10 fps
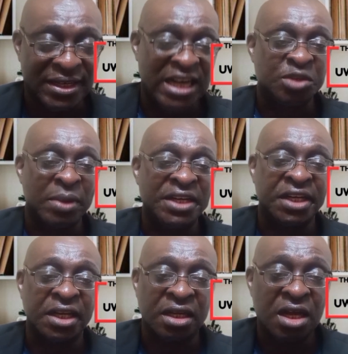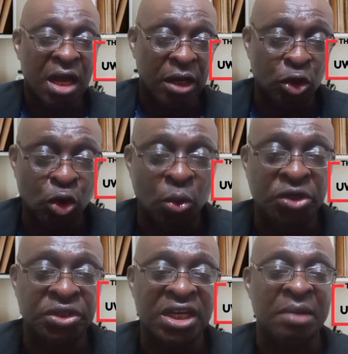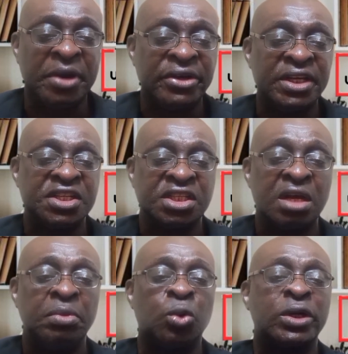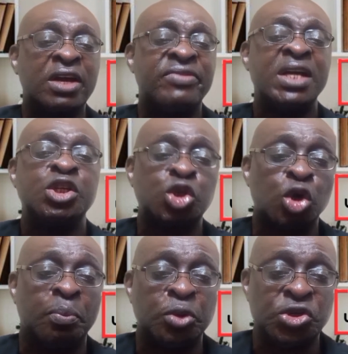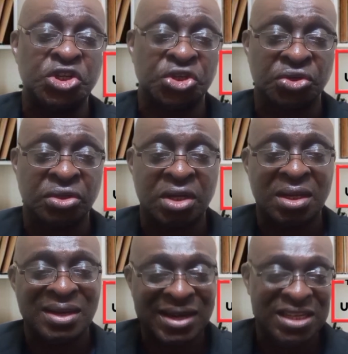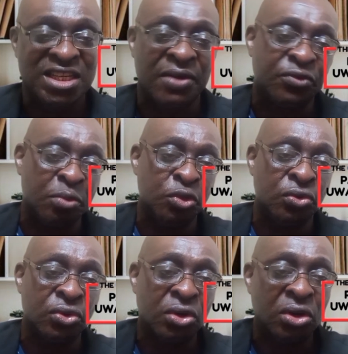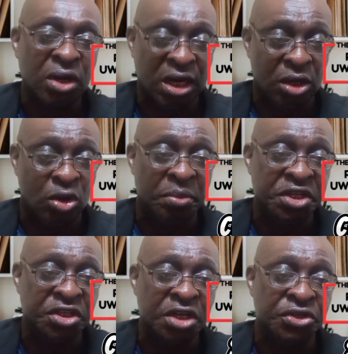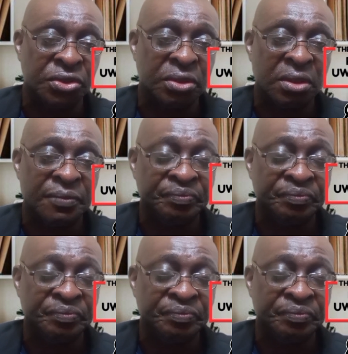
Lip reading: That's my take. I don't know what you think about this, but whatever is your position, let's hear from you at the comment section.